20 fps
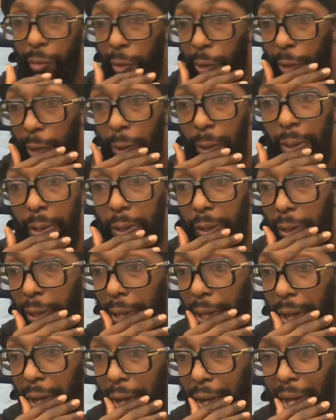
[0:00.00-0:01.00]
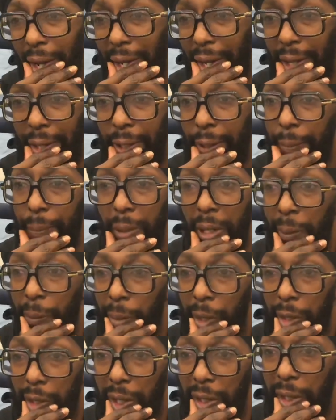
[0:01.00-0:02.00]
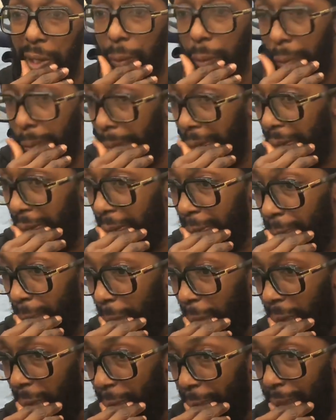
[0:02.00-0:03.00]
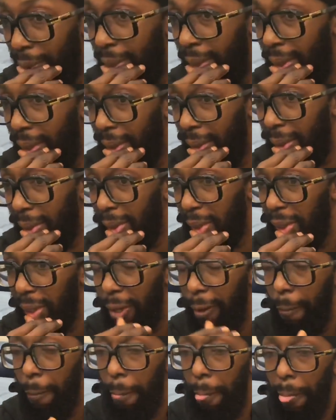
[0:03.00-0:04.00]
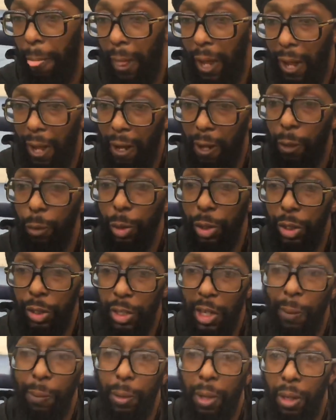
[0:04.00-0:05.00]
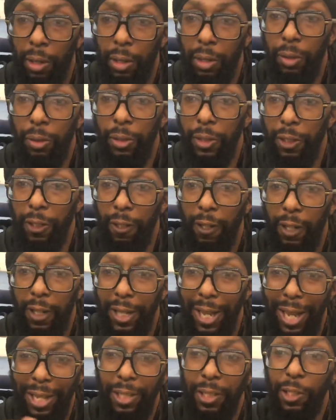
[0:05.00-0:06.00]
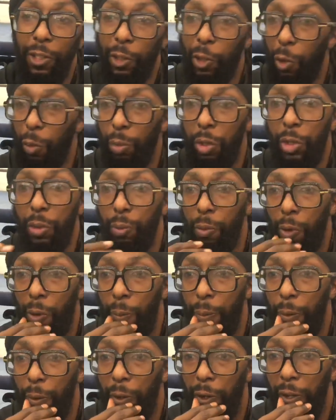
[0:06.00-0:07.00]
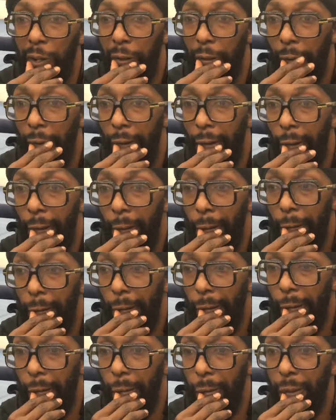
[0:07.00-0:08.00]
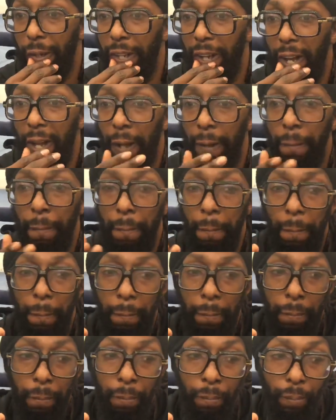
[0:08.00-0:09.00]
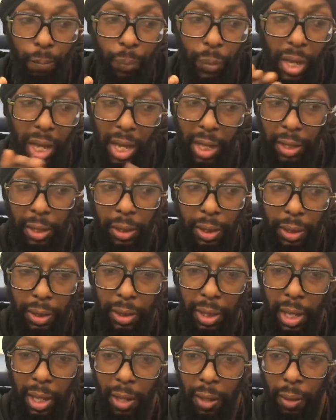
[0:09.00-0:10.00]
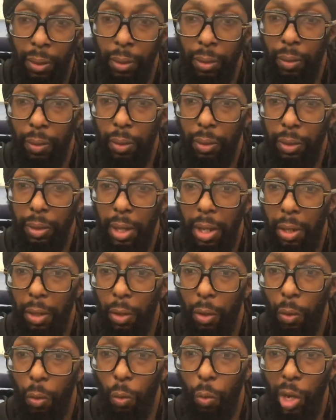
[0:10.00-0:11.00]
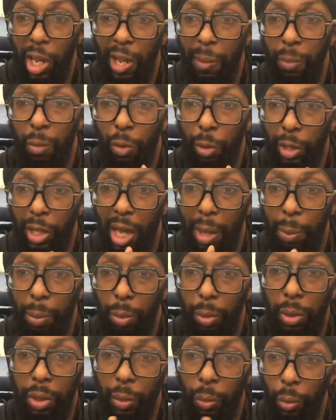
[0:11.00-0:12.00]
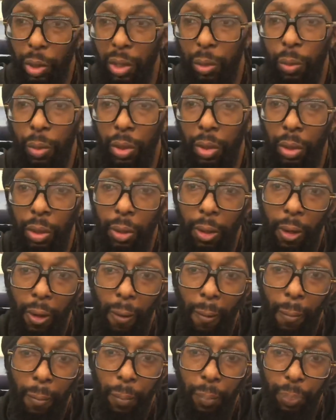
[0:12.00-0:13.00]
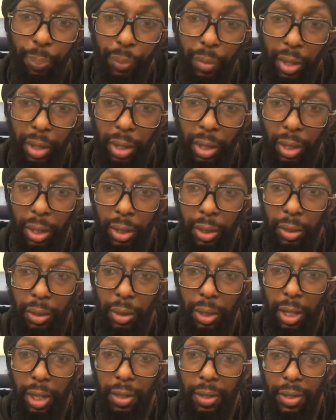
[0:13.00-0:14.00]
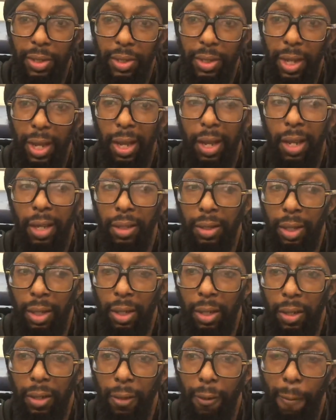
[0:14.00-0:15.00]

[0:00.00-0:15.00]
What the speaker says: You know, so that doesn't mean much. I think what means more to me is how we shape our culture. That's so much more important. You know, we got athletes now that are way more capable than we were, and it's sad that